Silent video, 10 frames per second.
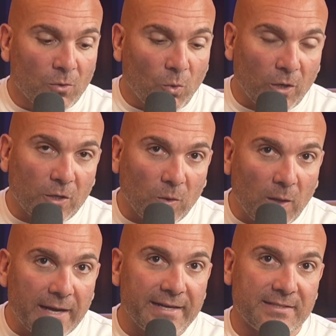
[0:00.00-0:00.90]
or
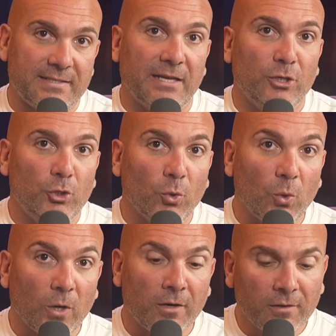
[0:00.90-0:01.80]
clients that
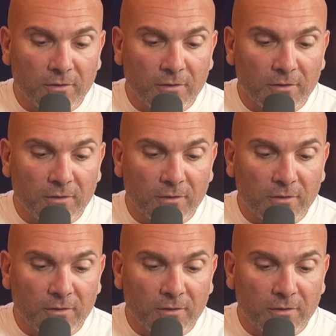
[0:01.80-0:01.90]
you're